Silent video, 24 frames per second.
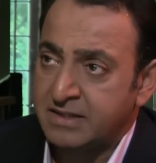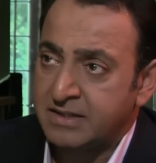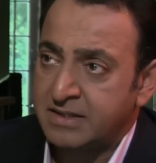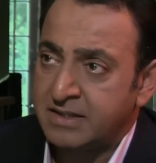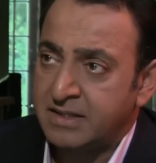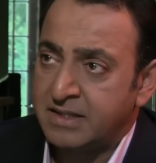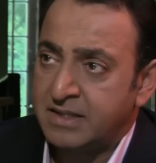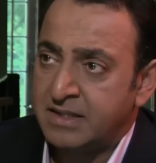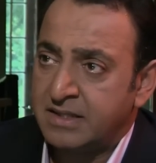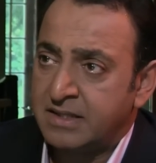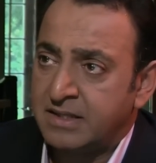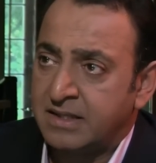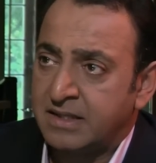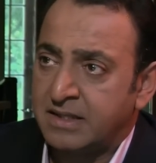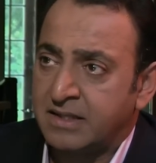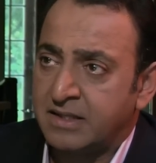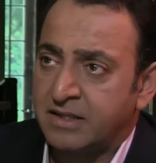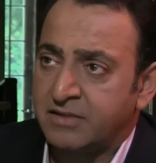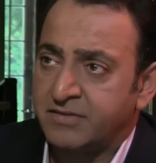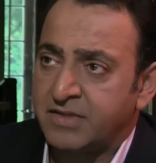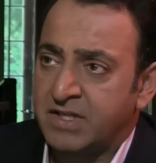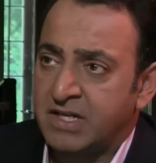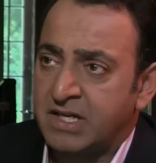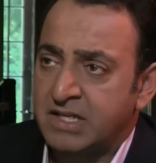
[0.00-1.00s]
He did indeed. Uh,
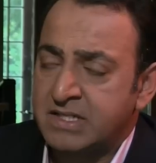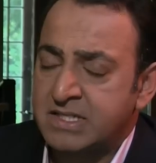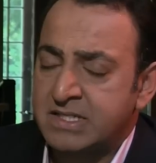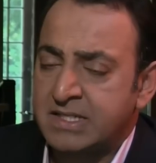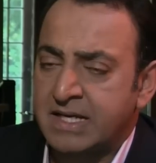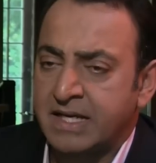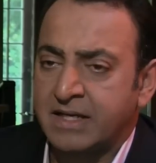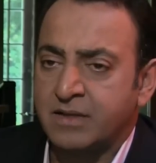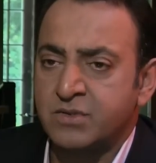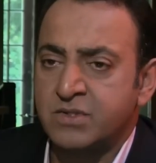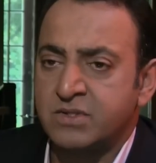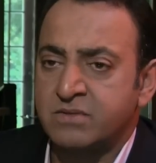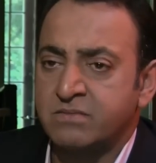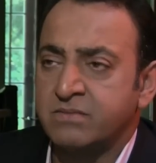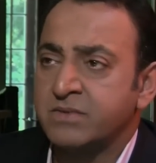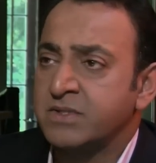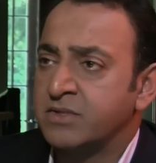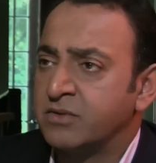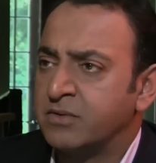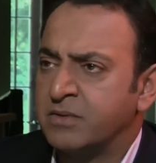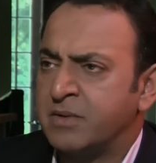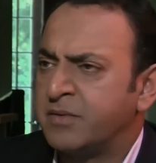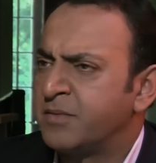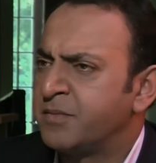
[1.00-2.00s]
of a heart attack. He was
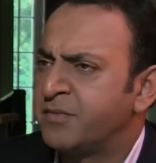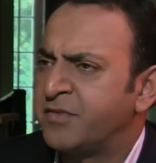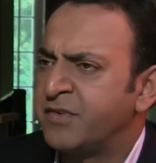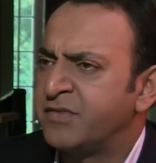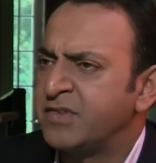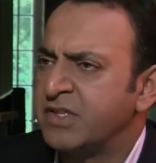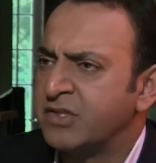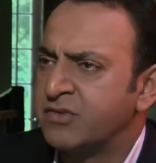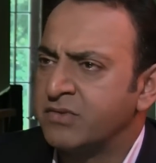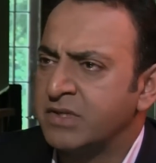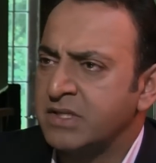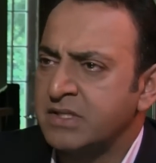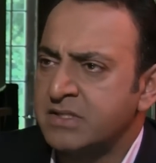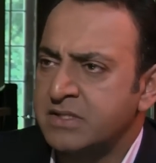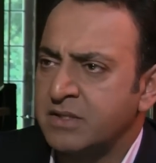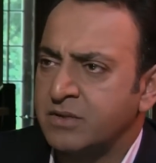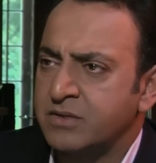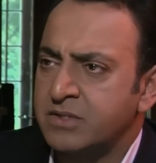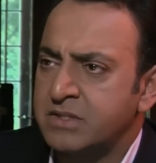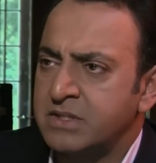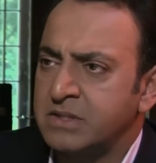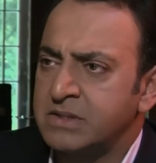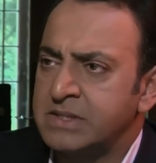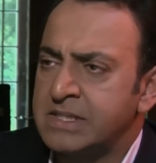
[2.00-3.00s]
still fifty-three years
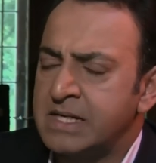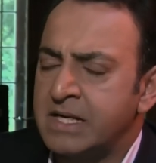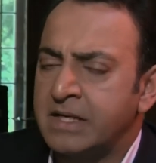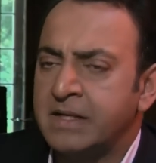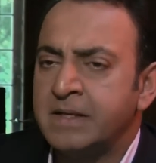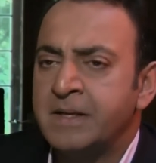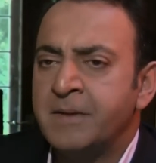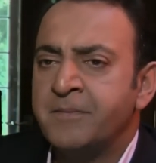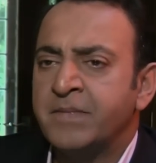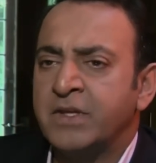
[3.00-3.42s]
old, still yeah. young.